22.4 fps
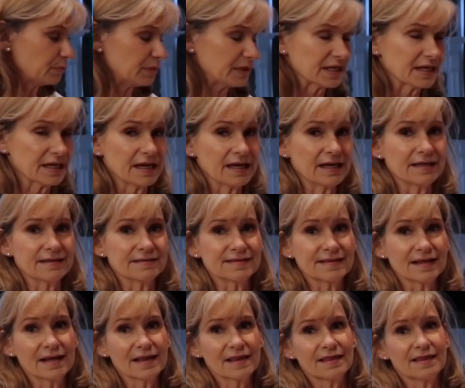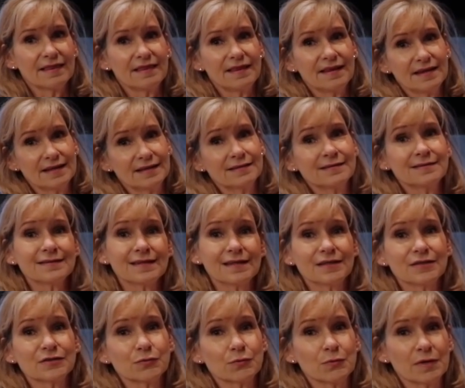because this
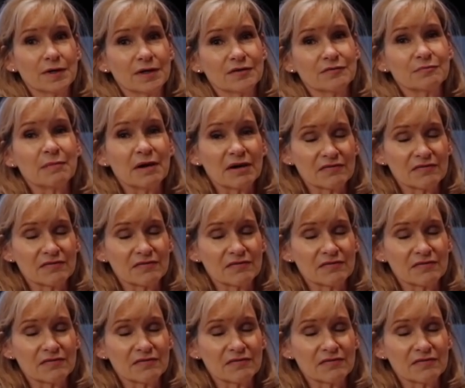is one of